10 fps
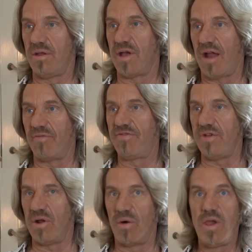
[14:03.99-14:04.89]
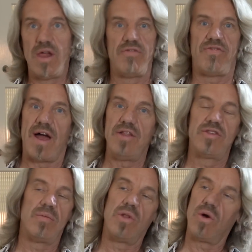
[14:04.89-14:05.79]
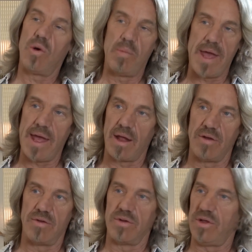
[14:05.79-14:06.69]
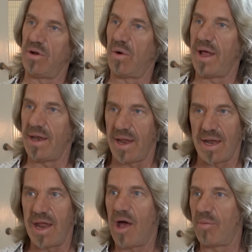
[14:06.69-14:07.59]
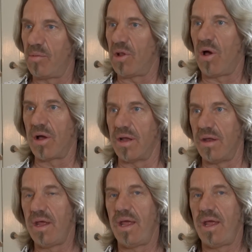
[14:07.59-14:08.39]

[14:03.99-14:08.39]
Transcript: You got to, you know, find some local band, or, you know, and, and help them along and,